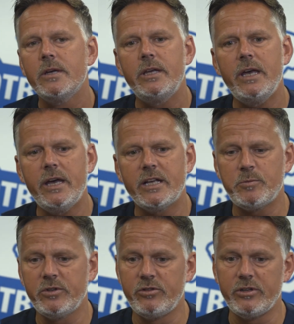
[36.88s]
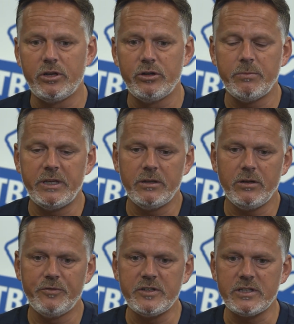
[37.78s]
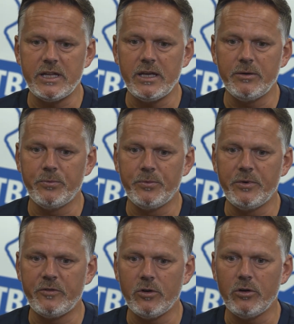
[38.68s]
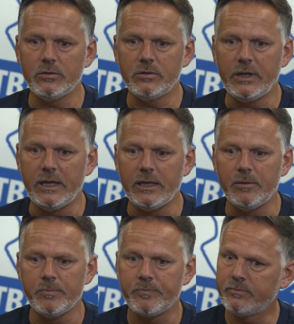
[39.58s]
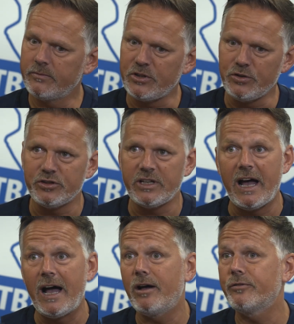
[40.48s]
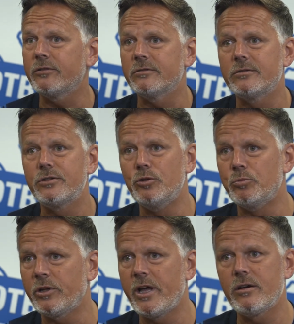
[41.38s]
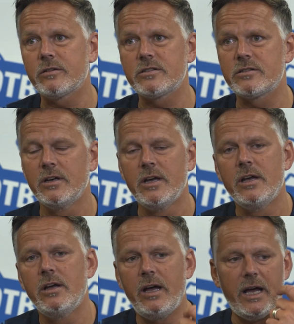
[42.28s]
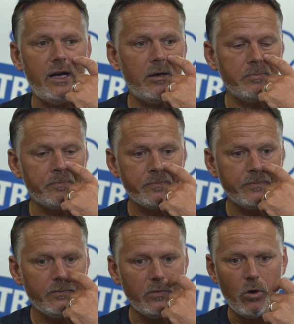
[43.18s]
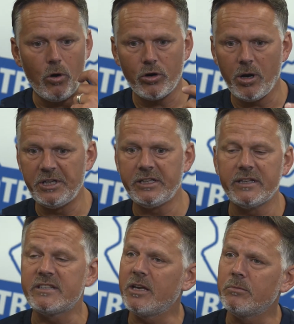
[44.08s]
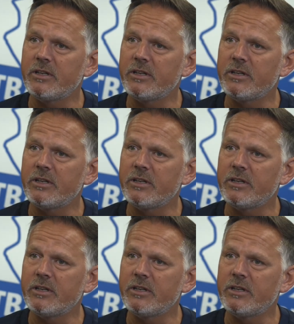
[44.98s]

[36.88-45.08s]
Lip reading: Yeah, it's been really good. I mean, obviously we've got new staff and new players all coming in at the same